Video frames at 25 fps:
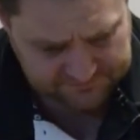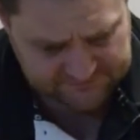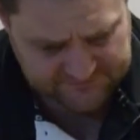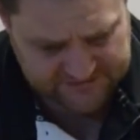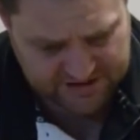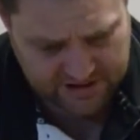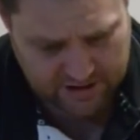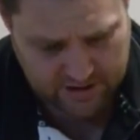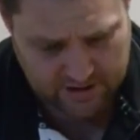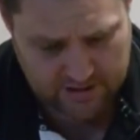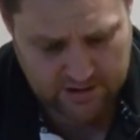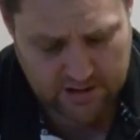
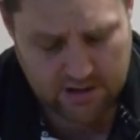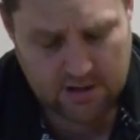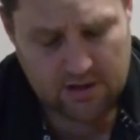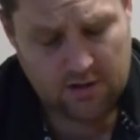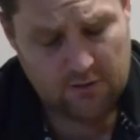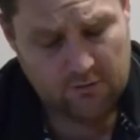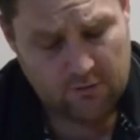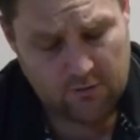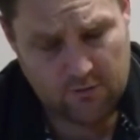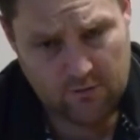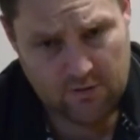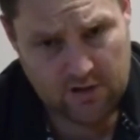So
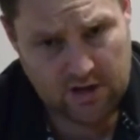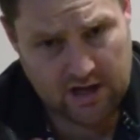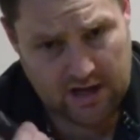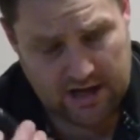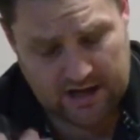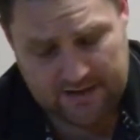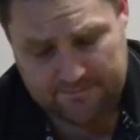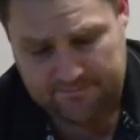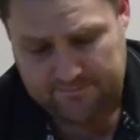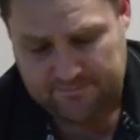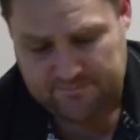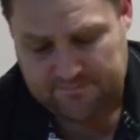
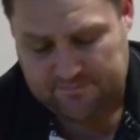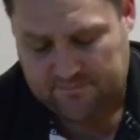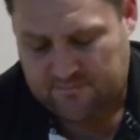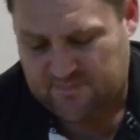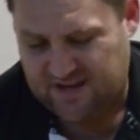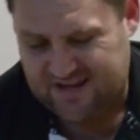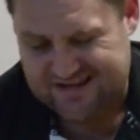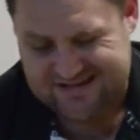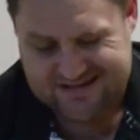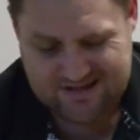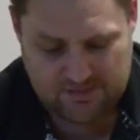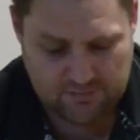
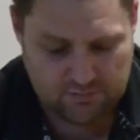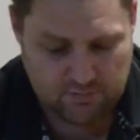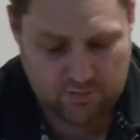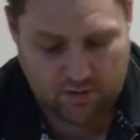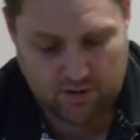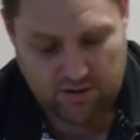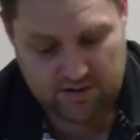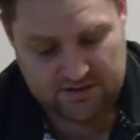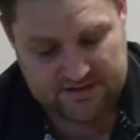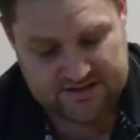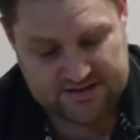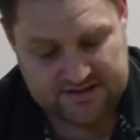
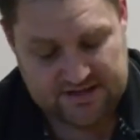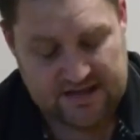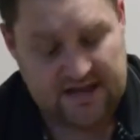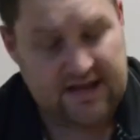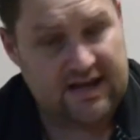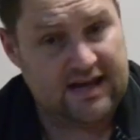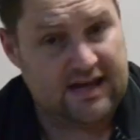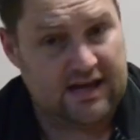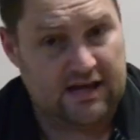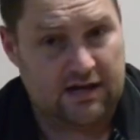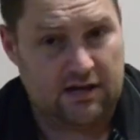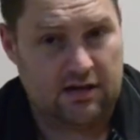while it's
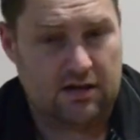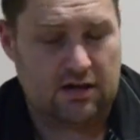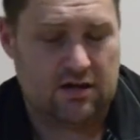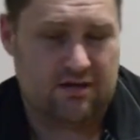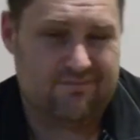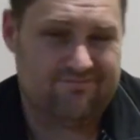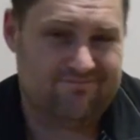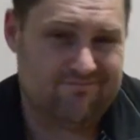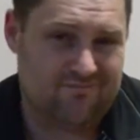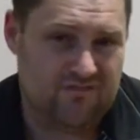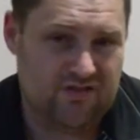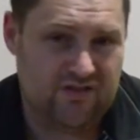
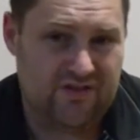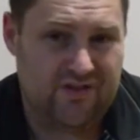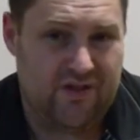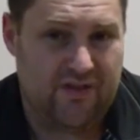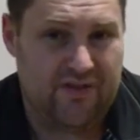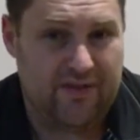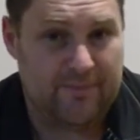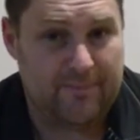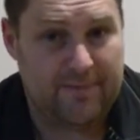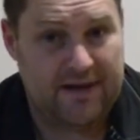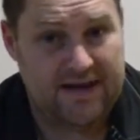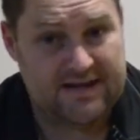
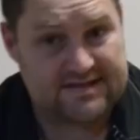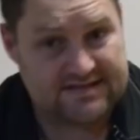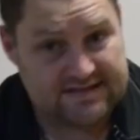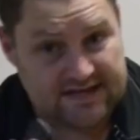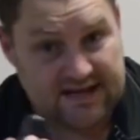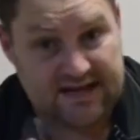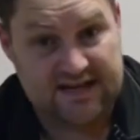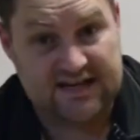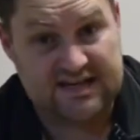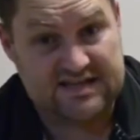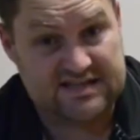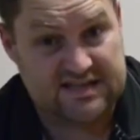not the
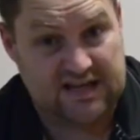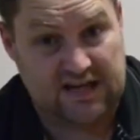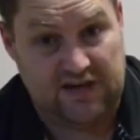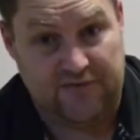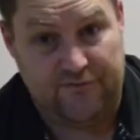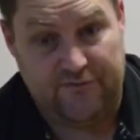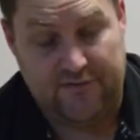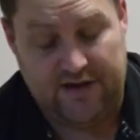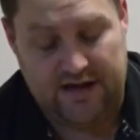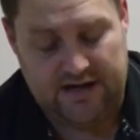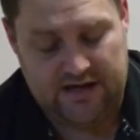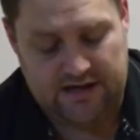best, it is a
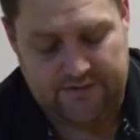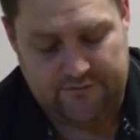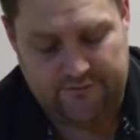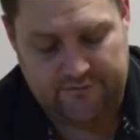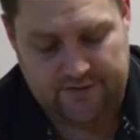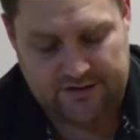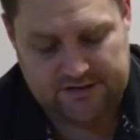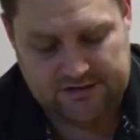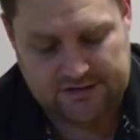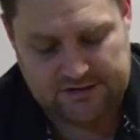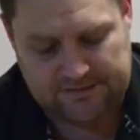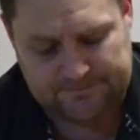convenient
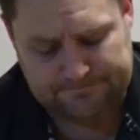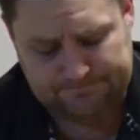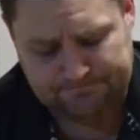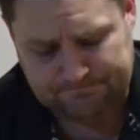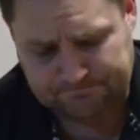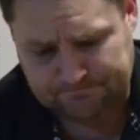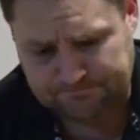feature.